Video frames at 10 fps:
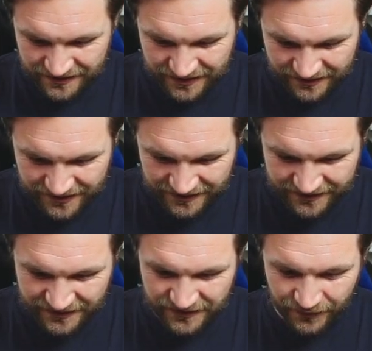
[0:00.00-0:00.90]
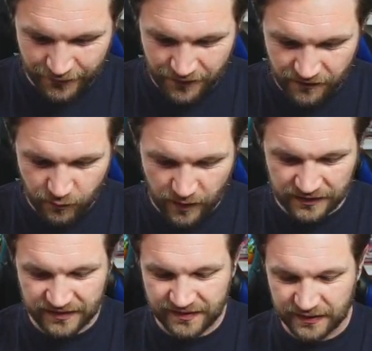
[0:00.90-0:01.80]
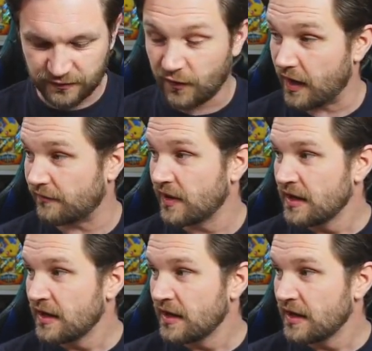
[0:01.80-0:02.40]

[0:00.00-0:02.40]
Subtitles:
62 of 165.